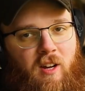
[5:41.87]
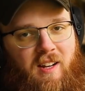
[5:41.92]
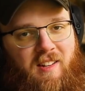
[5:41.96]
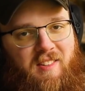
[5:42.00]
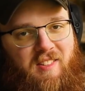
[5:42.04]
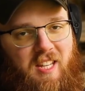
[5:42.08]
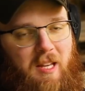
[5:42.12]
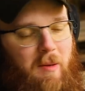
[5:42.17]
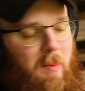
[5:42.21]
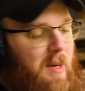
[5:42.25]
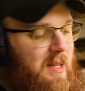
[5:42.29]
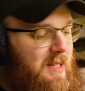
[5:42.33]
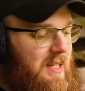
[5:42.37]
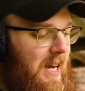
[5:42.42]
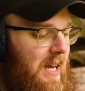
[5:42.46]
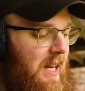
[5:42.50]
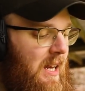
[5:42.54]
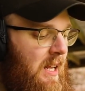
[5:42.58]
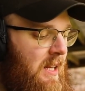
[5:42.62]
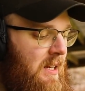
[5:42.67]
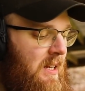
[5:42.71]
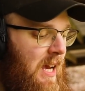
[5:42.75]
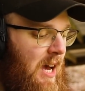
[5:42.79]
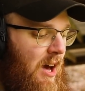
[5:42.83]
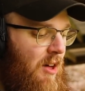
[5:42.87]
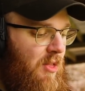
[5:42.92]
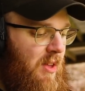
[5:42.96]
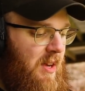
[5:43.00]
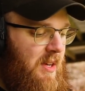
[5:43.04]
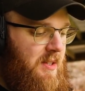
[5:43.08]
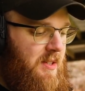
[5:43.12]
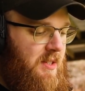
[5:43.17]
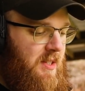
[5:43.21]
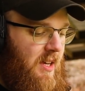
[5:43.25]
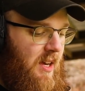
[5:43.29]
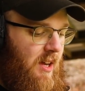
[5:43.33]
going to see me tightening down
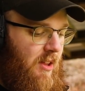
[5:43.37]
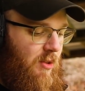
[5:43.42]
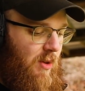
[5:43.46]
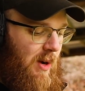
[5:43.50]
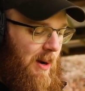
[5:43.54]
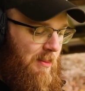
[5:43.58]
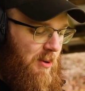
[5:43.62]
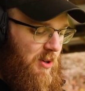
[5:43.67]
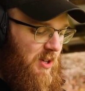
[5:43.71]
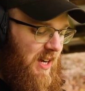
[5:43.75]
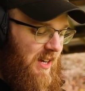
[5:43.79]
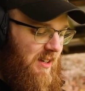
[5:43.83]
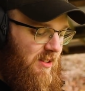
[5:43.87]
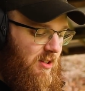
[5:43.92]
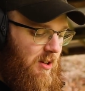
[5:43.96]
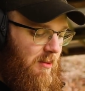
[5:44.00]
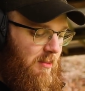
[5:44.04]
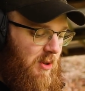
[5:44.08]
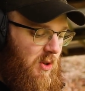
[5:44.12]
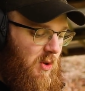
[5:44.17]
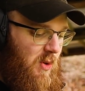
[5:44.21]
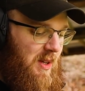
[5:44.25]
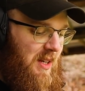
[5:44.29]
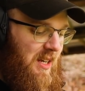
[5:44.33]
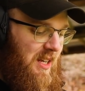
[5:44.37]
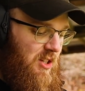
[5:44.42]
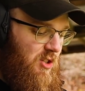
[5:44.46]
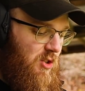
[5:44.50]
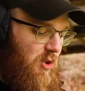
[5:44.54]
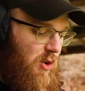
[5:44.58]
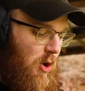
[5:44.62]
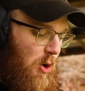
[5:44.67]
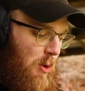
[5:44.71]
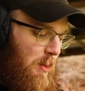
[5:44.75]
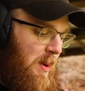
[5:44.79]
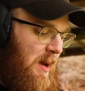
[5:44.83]
this thread protector between
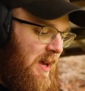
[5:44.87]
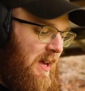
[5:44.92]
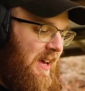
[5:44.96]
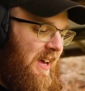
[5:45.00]
each group.